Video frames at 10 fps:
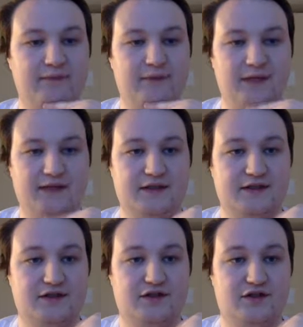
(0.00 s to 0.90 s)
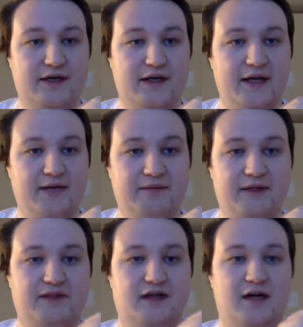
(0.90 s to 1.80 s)
is a straight A.
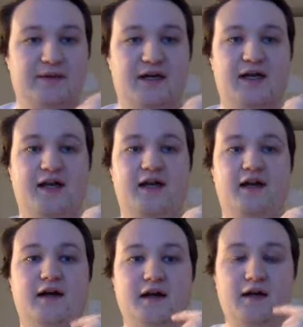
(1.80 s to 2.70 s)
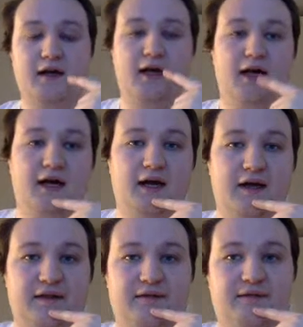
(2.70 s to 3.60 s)
It's got to be an A.
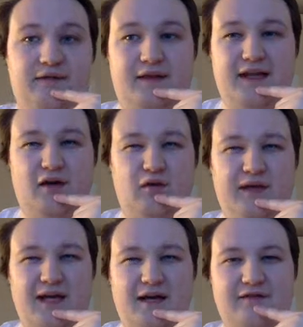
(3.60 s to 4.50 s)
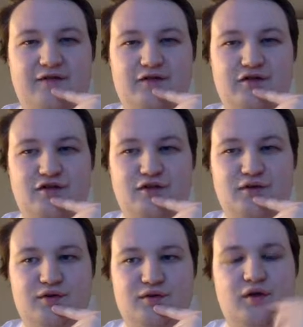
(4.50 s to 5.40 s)
They only have
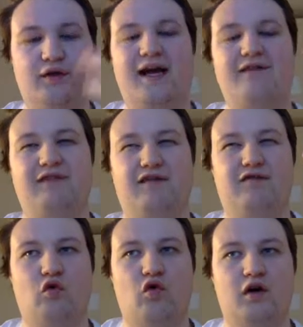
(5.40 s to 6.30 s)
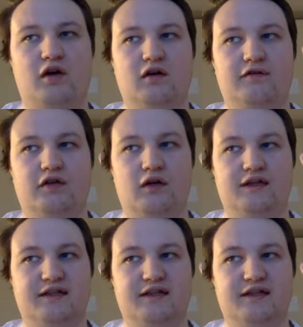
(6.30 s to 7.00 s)
they have like 4 Vitolans, I